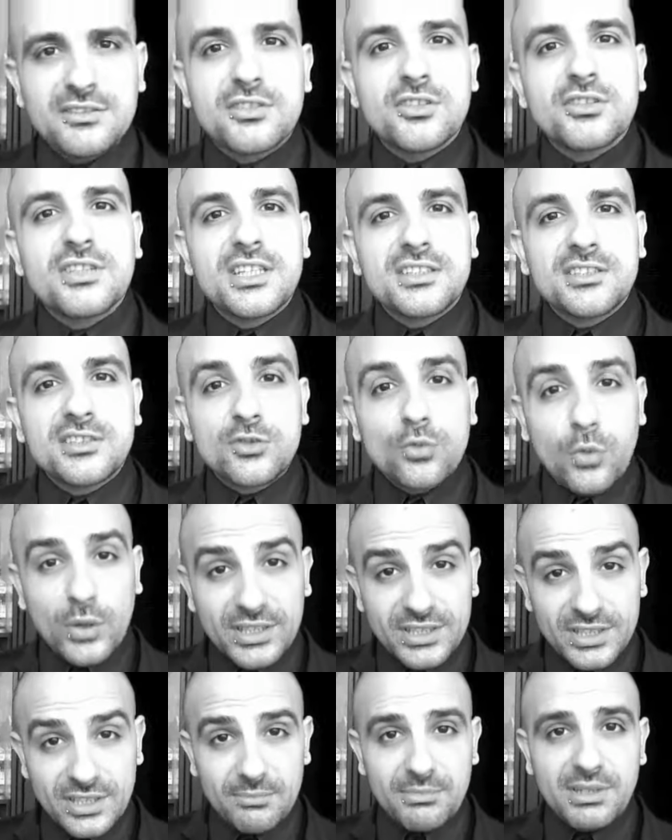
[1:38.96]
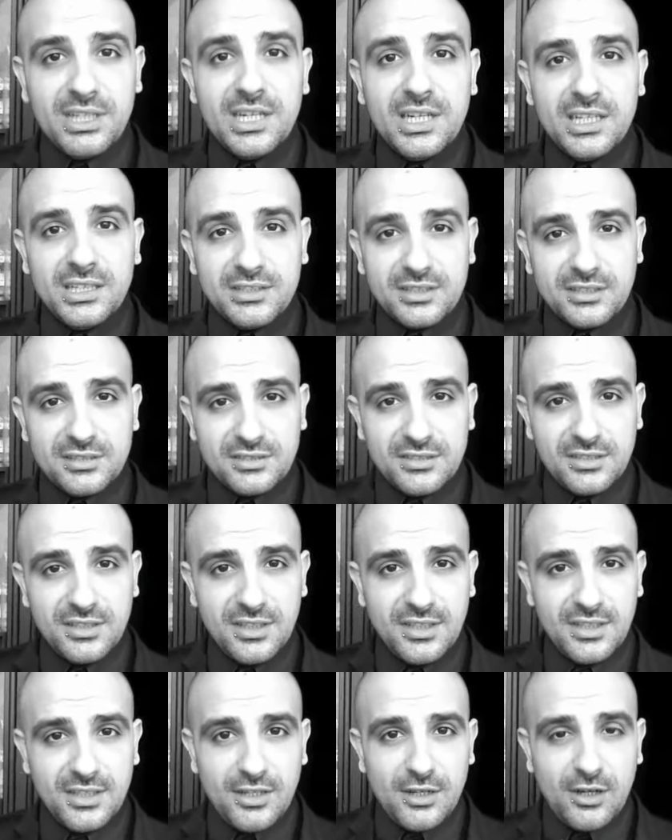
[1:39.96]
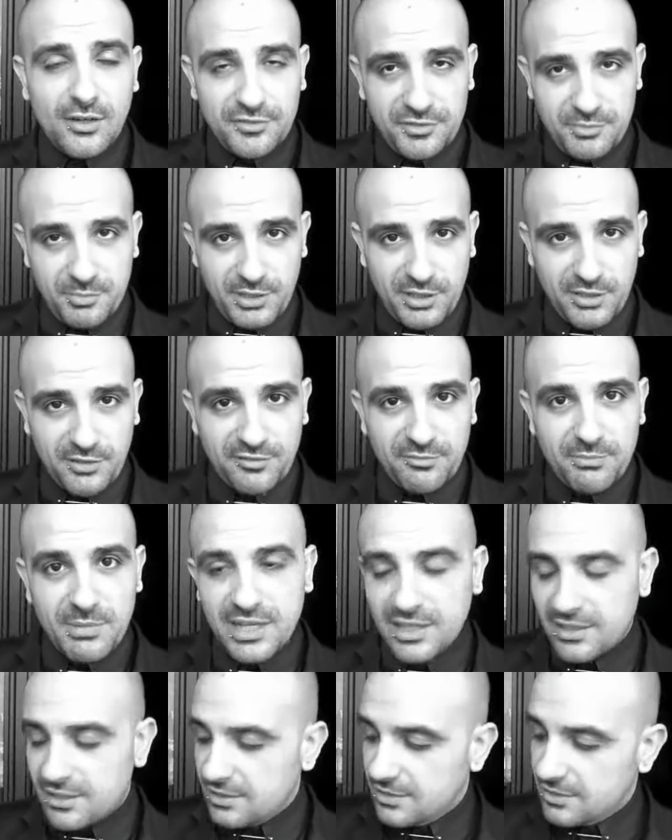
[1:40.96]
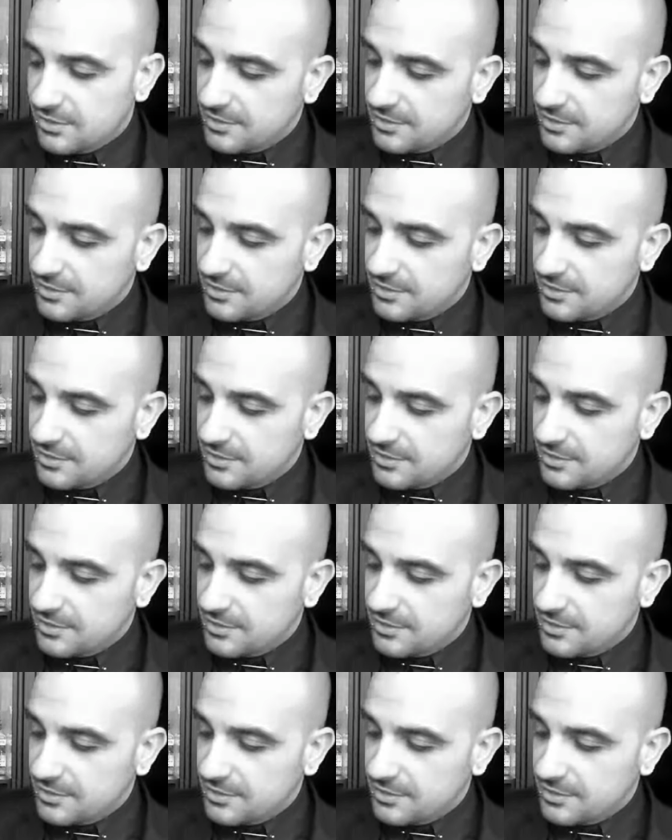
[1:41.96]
so that's 20 milliliters of Smirnoff Black.